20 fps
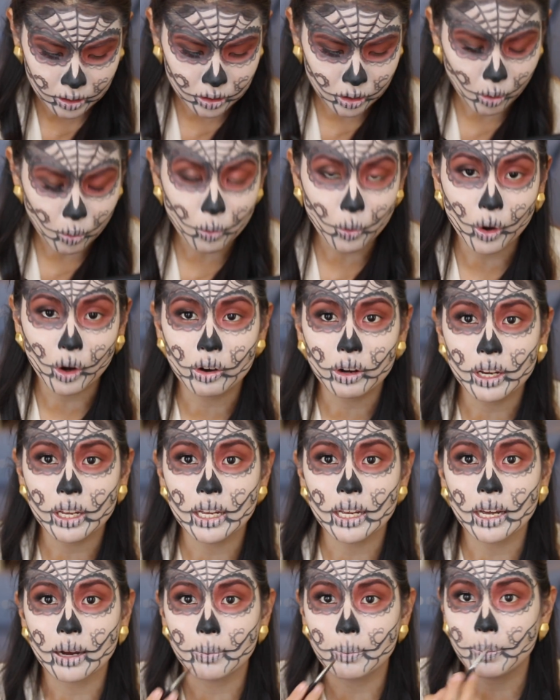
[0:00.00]
Don't
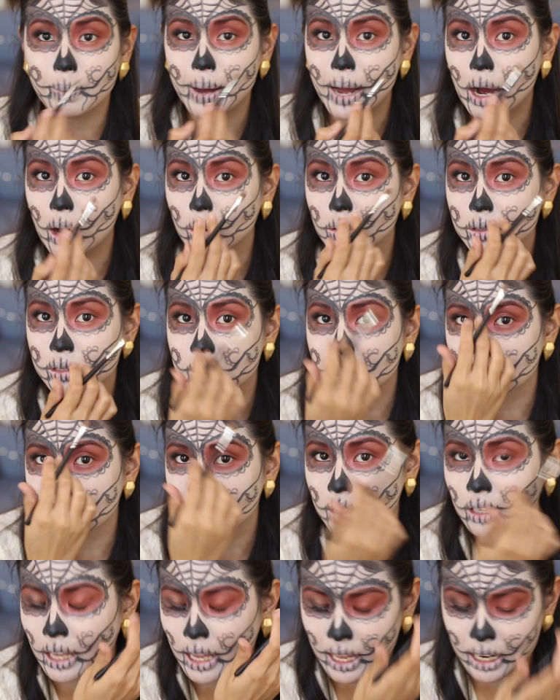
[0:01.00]
worry about
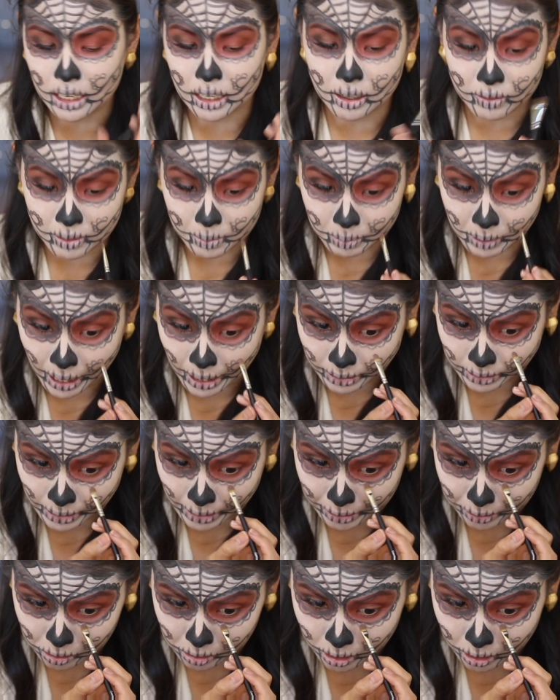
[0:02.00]
any of the black liner.